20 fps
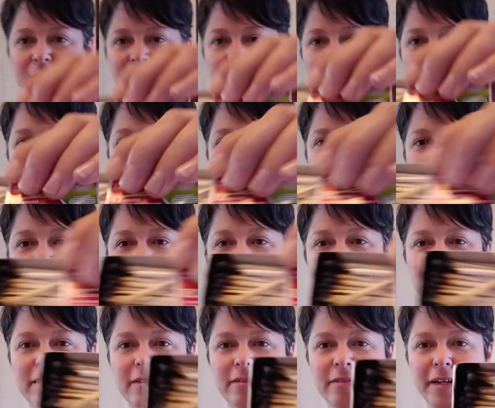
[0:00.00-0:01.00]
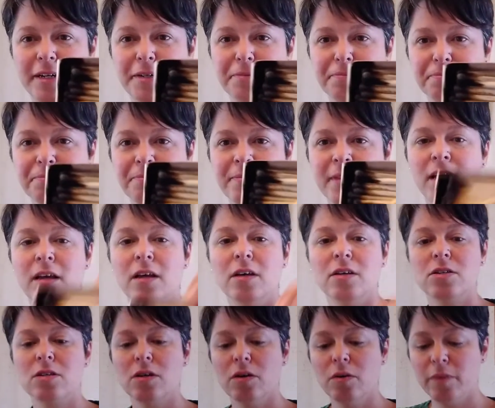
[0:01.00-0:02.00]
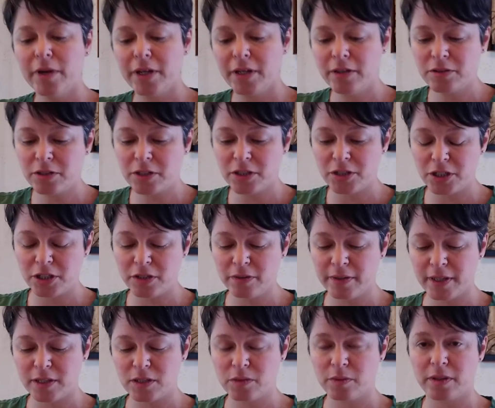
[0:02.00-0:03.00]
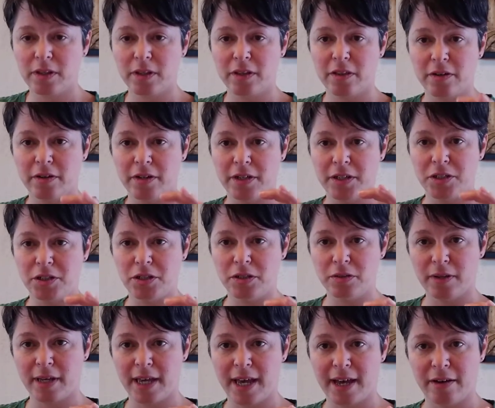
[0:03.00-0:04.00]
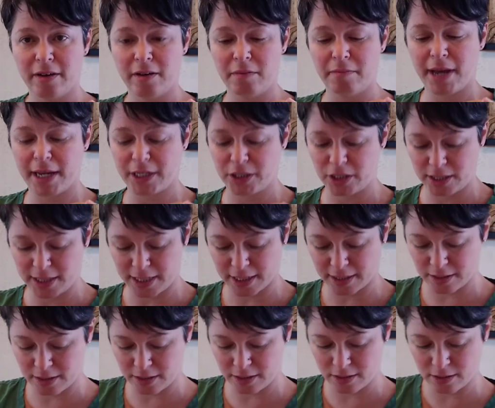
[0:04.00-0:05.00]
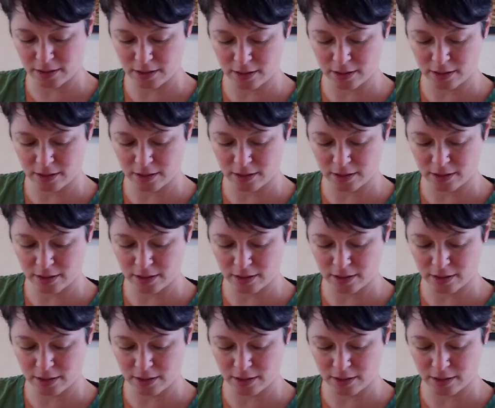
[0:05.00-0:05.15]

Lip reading: color here, right? So what you can do is with the 32 count matchsticks,